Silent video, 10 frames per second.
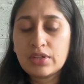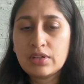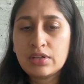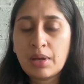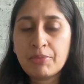
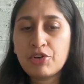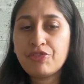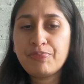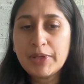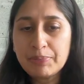number
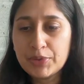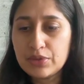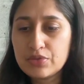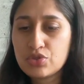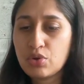of
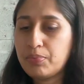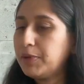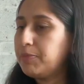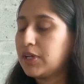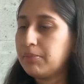people, so
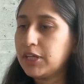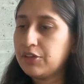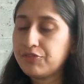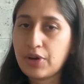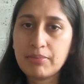people coming
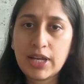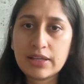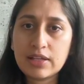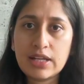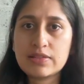in from,
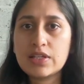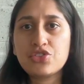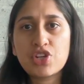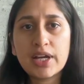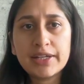like, let's say
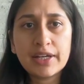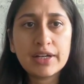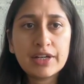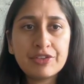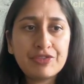
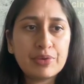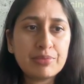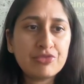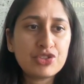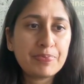China,
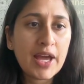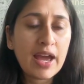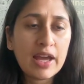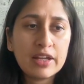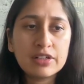from
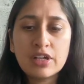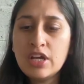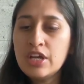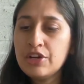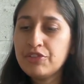Japan,
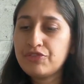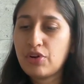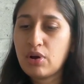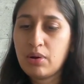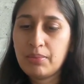
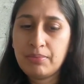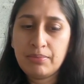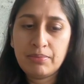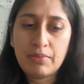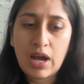
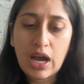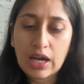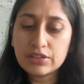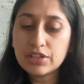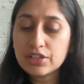from
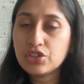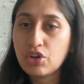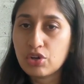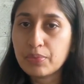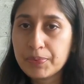other
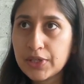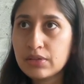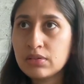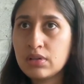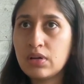
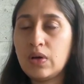European